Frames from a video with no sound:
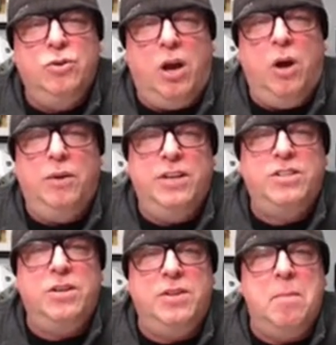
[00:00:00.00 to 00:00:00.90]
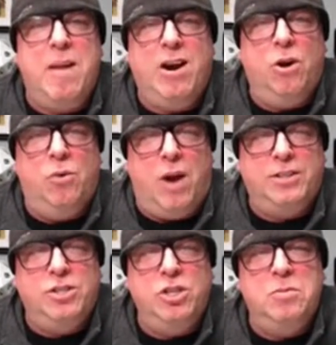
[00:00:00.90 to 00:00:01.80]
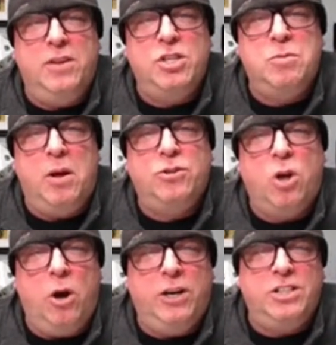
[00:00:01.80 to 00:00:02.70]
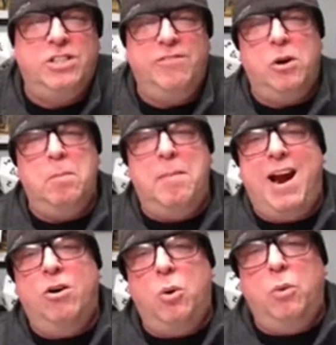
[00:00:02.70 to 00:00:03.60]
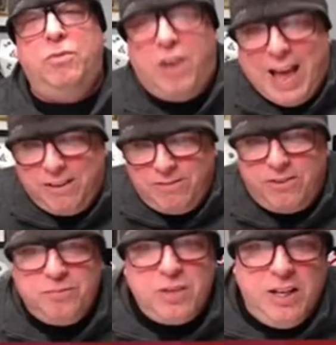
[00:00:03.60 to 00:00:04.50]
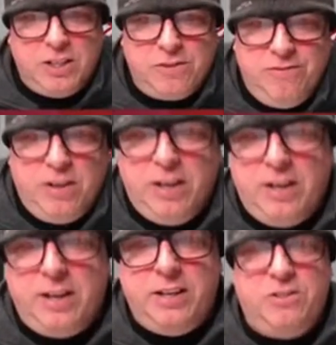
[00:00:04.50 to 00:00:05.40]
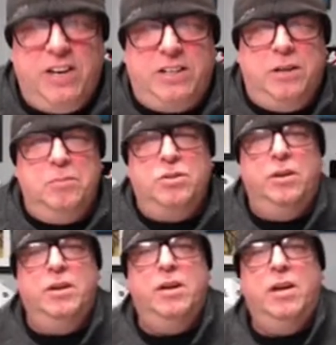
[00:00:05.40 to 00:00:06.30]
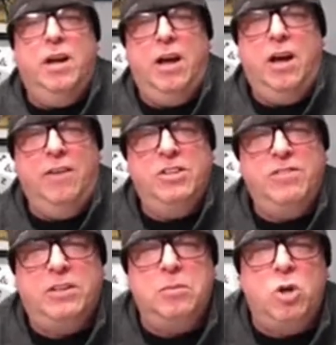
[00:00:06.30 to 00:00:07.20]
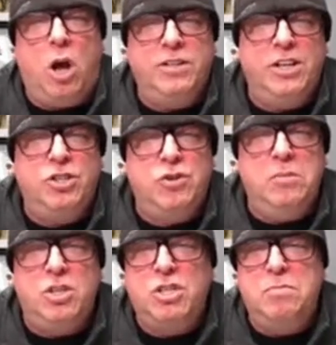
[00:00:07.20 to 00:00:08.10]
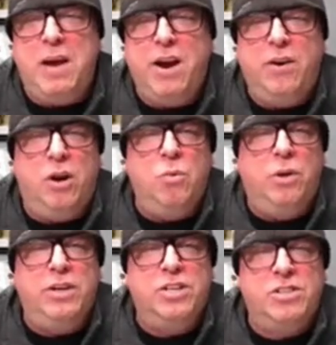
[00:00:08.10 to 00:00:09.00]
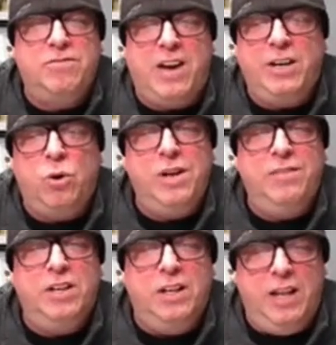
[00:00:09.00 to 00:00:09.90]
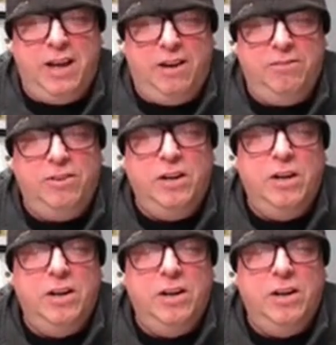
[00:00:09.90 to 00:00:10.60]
The marrow rot. Excuse me. This spell targets the very marrow of life. Its victims, causing extreme despair and unwillingness to fight or even live.